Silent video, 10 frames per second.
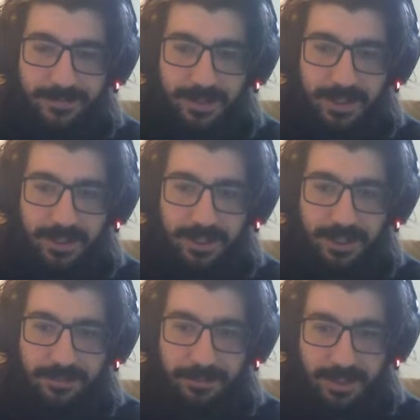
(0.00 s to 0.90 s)
it
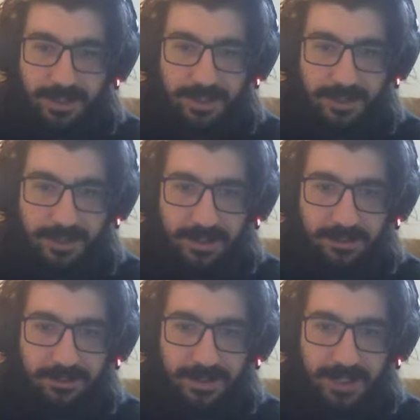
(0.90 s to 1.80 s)
shouldn't be
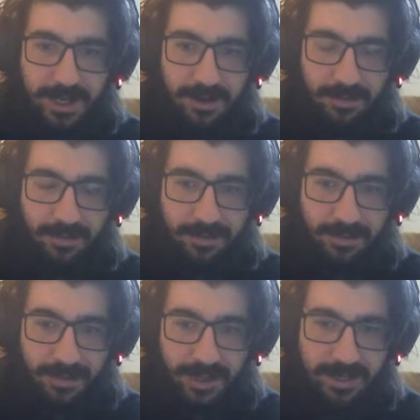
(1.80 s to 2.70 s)
too
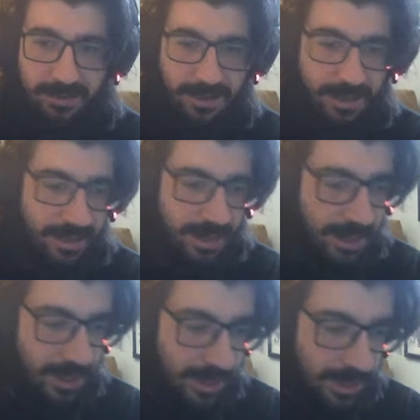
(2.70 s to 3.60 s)
terrible. I don't
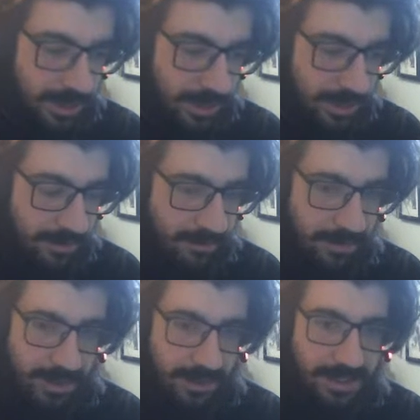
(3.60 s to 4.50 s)
think. What? Do,
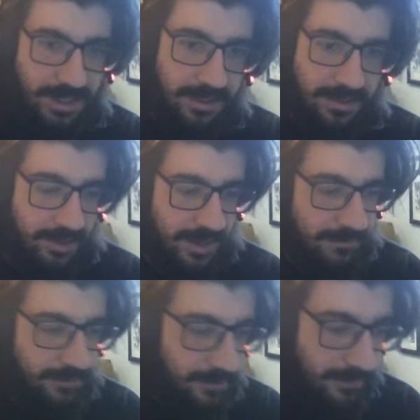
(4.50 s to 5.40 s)
oh, I need this dragon
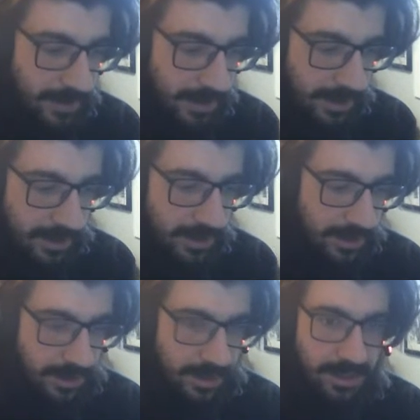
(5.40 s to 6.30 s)
fruit. Fuck.
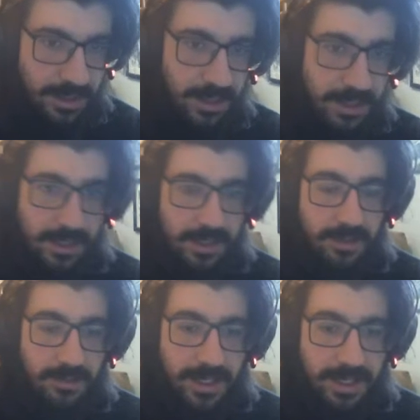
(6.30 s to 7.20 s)

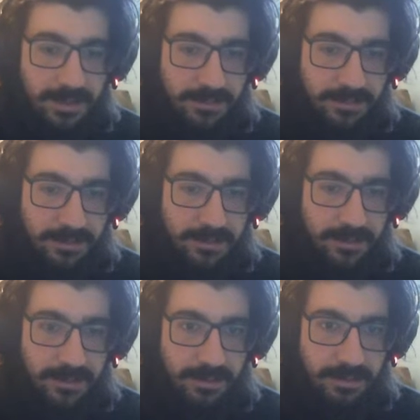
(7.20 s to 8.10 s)
Dragon
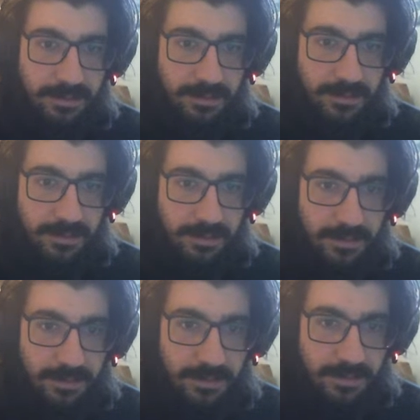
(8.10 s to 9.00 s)

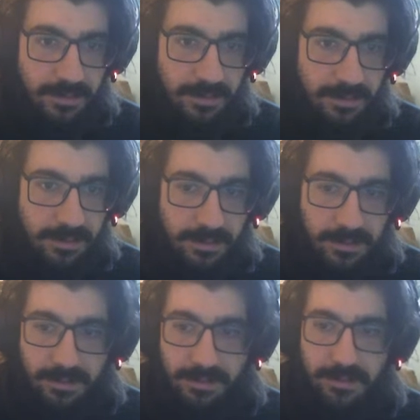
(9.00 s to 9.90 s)
fruit.
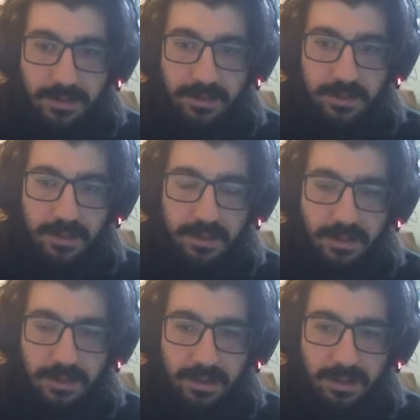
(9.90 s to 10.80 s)
Uh,
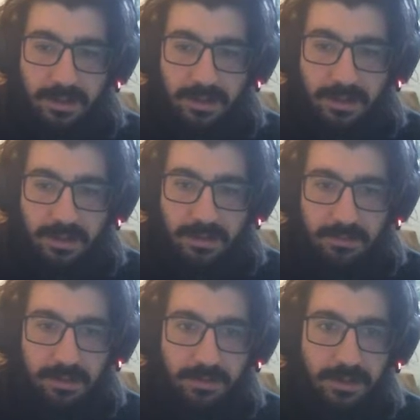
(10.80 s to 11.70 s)

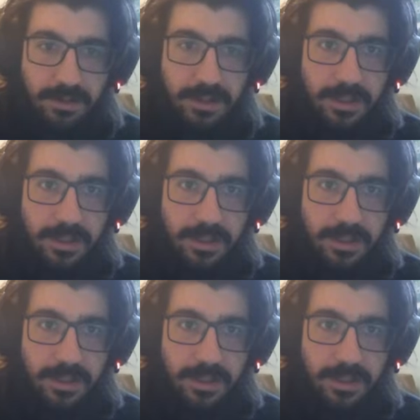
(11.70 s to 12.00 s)
redwood trees.